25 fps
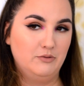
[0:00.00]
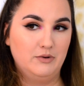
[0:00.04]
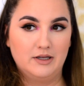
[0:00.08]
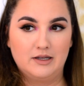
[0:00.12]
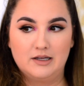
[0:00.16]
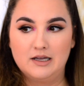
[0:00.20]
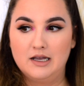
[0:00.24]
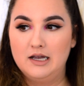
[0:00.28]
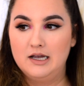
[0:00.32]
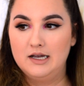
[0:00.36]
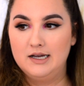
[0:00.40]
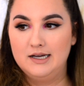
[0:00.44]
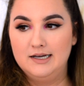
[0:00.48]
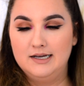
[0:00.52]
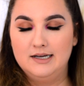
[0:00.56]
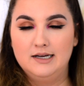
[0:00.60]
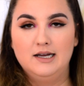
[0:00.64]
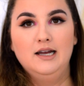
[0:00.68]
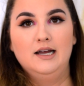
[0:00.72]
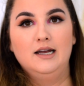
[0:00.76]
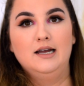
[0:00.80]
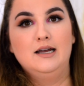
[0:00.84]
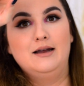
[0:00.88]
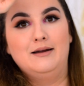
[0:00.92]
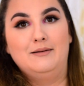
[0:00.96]
with
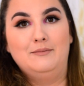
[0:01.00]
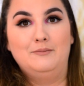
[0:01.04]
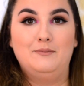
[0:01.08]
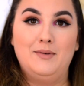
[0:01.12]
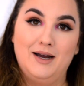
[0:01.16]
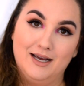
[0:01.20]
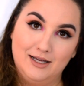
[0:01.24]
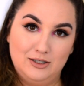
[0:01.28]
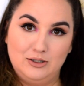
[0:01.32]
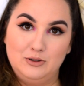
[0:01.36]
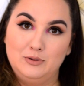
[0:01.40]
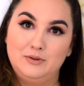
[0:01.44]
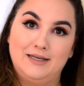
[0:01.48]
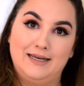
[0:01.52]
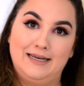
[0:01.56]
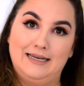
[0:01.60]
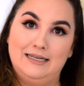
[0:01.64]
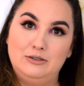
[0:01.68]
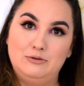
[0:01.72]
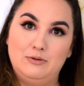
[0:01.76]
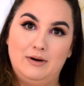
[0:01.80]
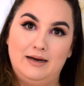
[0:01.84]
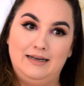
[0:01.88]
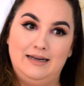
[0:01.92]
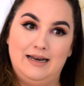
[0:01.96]
my two
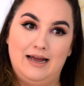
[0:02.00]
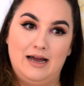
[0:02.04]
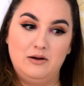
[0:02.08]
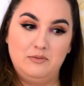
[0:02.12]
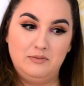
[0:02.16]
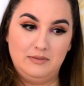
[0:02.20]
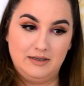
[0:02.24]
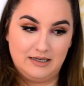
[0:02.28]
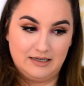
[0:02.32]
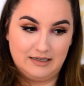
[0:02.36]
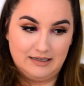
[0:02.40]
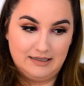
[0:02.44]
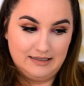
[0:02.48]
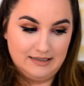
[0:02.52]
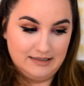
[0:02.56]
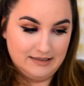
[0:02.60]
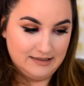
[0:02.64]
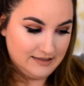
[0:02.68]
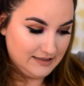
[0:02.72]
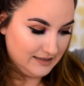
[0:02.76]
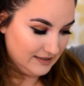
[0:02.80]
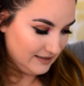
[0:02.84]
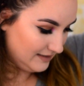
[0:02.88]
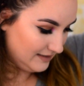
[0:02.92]
kids right now because